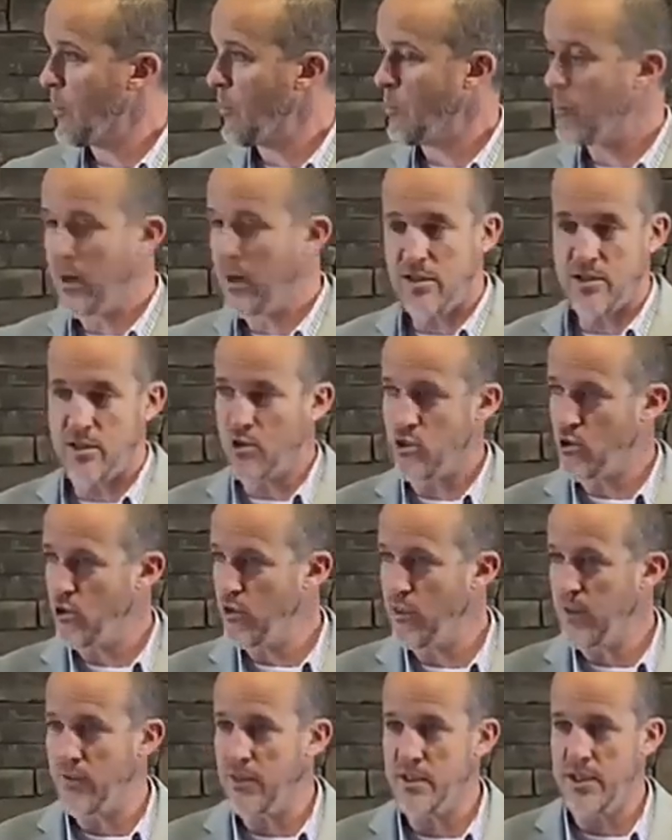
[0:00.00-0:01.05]
But it's the
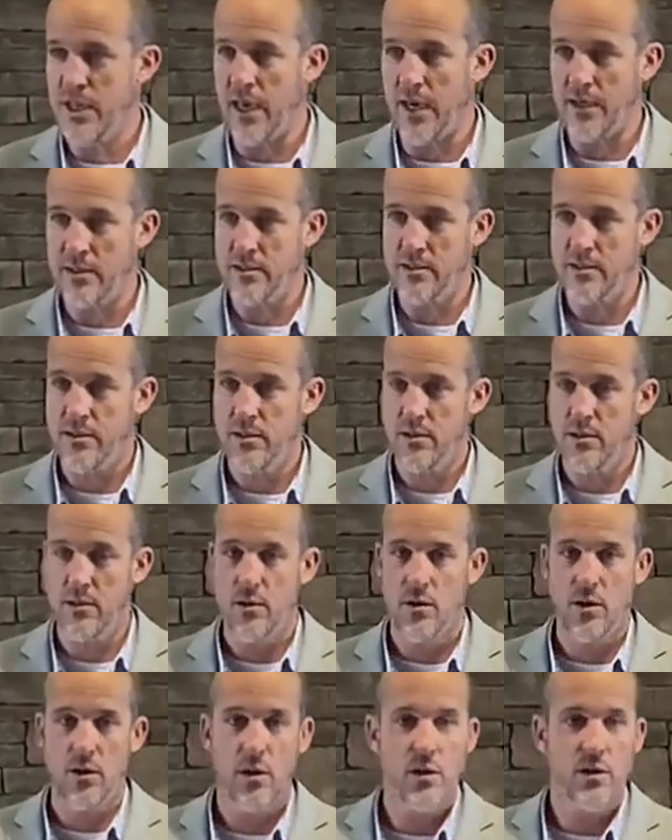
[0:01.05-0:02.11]
truth of the text.
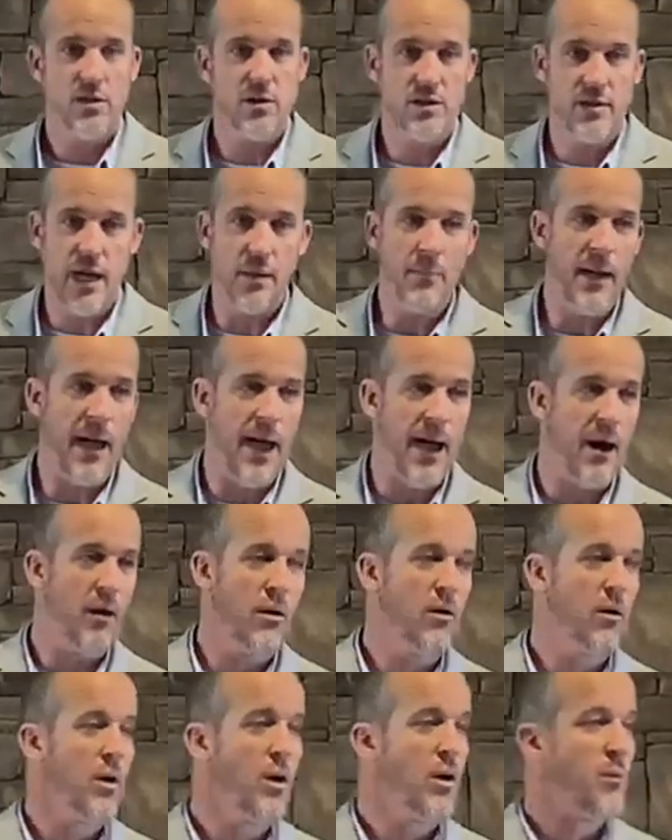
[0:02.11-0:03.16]
Somehow,
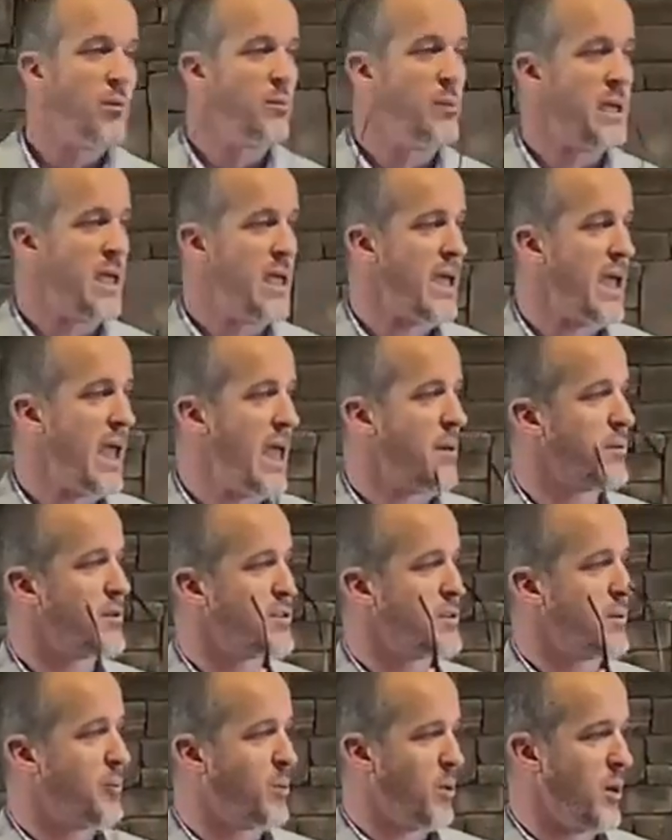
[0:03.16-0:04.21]
being able
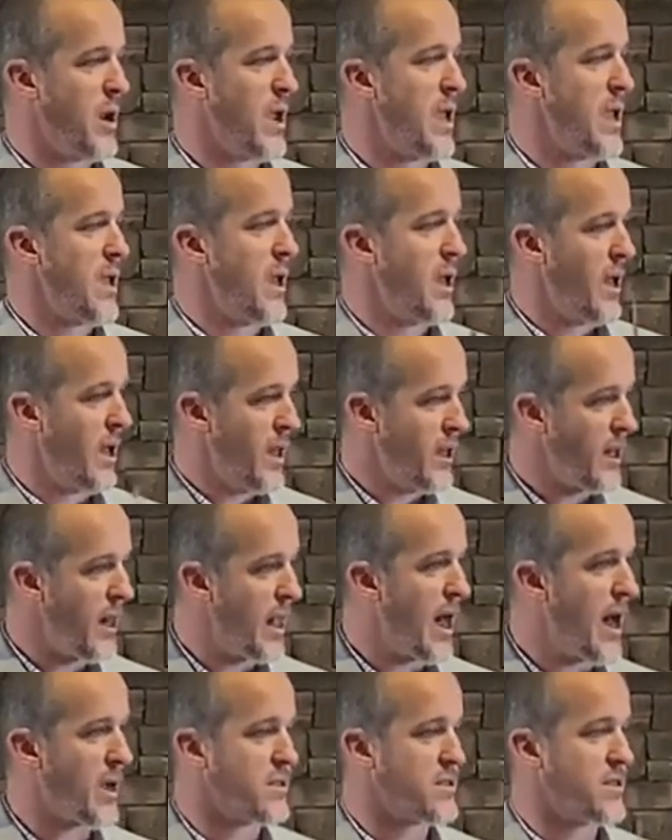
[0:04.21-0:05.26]
to pray
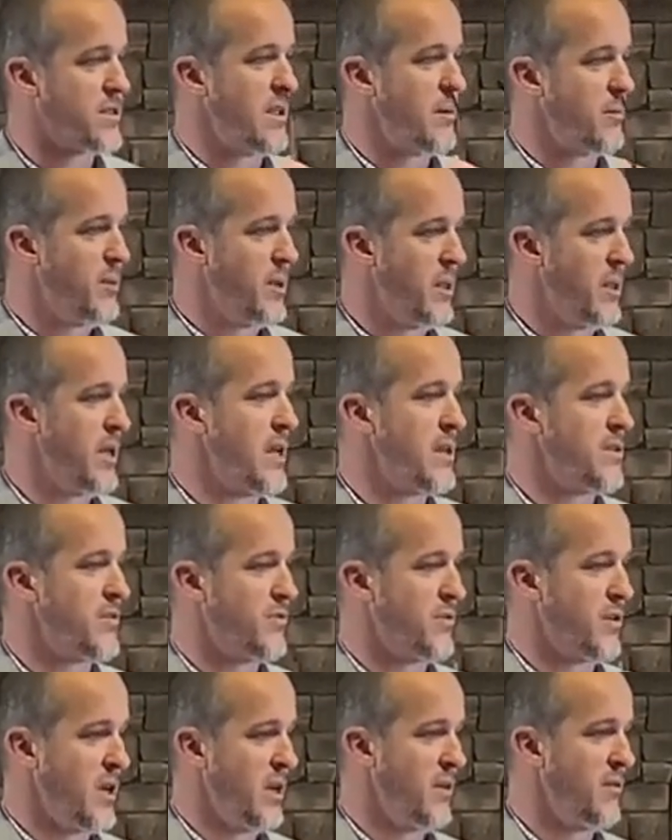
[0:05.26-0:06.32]
unlocks the ability to
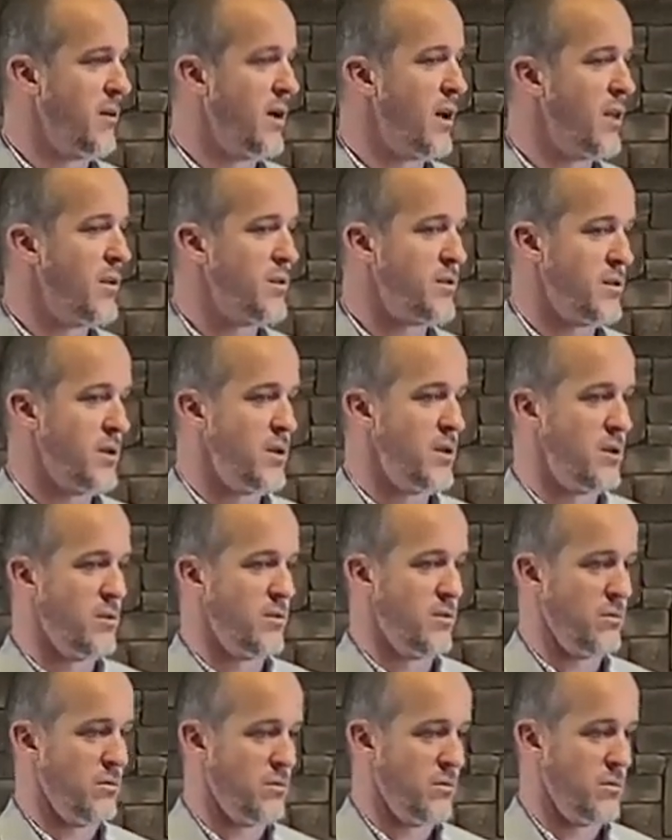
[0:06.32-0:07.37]
forgive others in you.
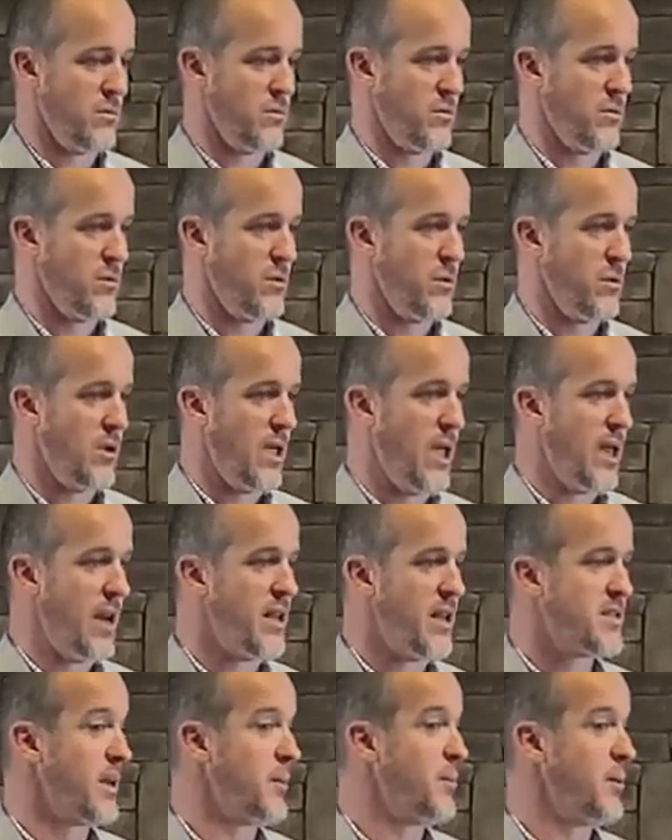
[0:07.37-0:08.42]
And
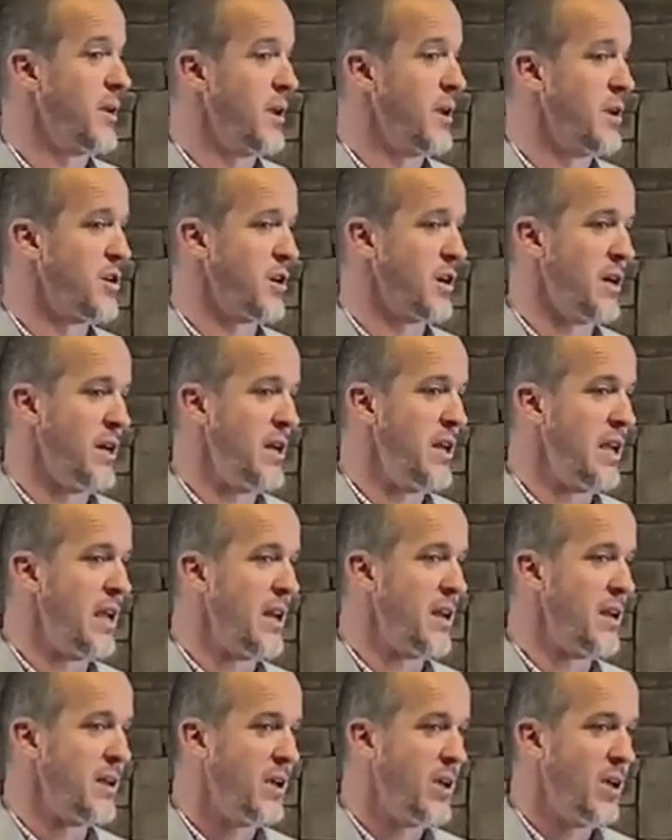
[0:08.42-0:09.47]
it's an ability you're going to
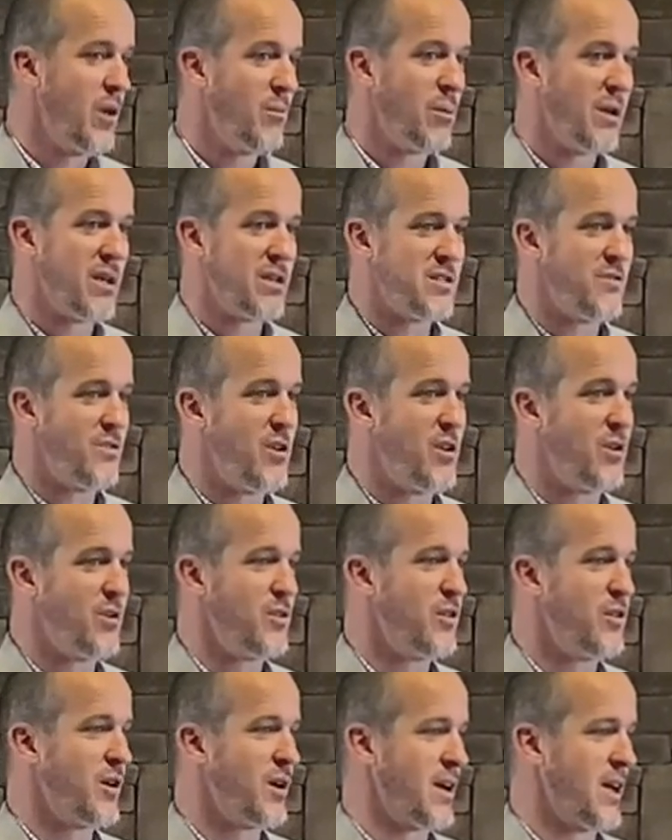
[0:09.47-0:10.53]
need because if you don't
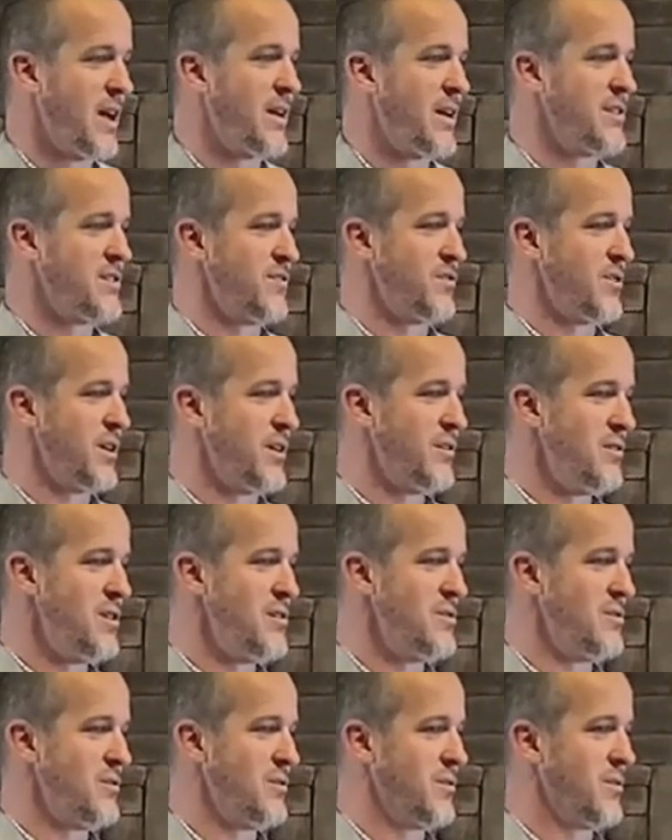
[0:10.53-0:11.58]
do it, God doesn't forgive
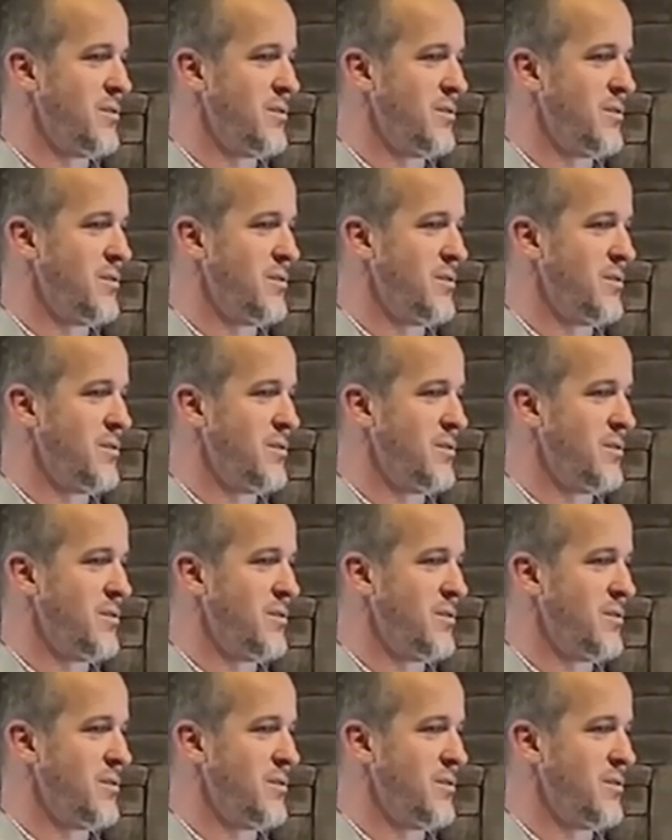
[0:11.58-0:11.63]
you.